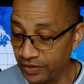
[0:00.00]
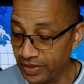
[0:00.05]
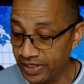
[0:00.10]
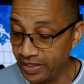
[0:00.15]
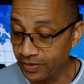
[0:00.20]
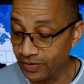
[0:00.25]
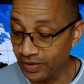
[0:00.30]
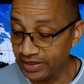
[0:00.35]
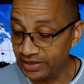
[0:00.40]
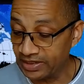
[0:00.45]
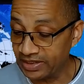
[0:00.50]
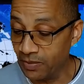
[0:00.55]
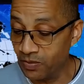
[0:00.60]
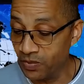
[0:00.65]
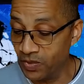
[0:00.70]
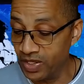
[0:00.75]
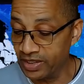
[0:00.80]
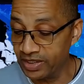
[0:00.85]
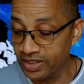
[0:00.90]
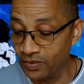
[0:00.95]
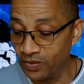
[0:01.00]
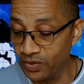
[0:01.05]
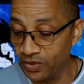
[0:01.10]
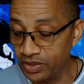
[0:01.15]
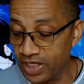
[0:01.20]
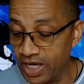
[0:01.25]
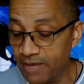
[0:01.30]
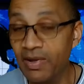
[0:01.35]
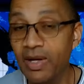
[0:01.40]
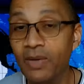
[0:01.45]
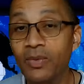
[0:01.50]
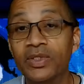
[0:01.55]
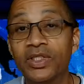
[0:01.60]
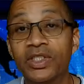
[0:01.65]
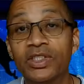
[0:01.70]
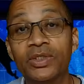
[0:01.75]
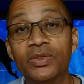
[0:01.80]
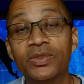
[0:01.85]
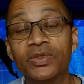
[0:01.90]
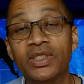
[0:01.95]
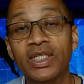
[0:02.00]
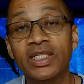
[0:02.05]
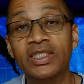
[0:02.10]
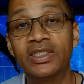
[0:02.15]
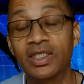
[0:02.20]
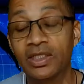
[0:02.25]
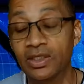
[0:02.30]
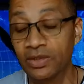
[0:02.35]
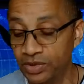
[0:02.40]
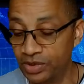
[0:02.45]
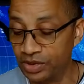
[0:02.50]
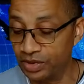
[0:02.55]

So anyway, someone that will come up with a 2-state